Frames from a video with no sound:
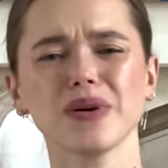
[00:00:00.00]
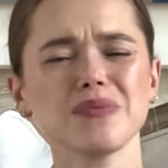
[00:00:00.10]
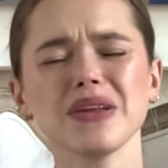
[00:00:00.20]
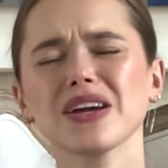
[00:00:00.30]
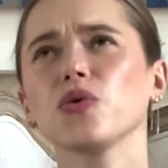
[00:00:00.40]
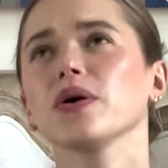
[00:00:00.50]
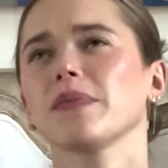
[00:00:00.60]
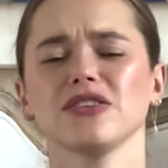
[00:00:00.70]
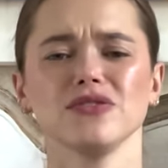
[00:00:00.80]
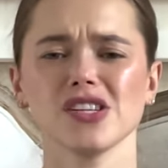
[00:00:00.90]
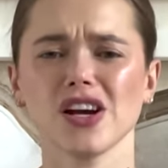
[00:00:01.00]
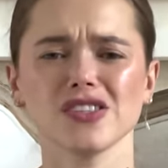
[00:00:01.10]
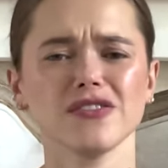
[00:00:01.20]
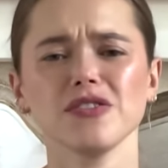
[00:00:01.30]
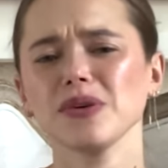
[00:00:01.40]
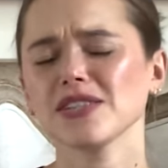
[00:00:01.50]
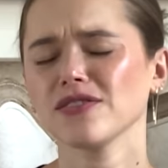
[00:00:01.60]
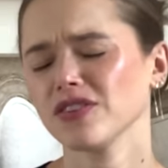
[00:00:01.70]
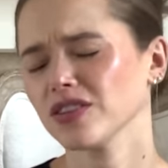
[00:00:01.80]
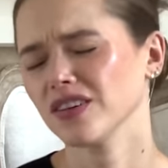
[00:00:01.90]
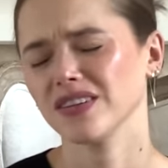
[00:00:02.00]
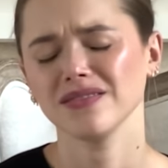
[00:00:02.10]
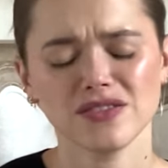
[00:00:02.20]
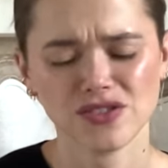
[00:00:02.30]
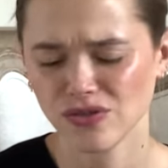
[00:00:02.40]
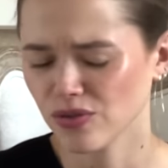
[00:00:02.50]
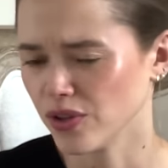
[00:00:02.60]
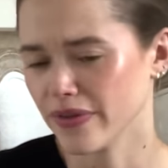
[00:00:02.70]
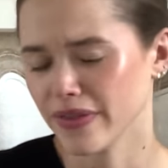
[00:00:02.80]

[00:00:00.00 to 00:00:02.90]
but I'm like, who am I to judge? If it makes you feel good, do your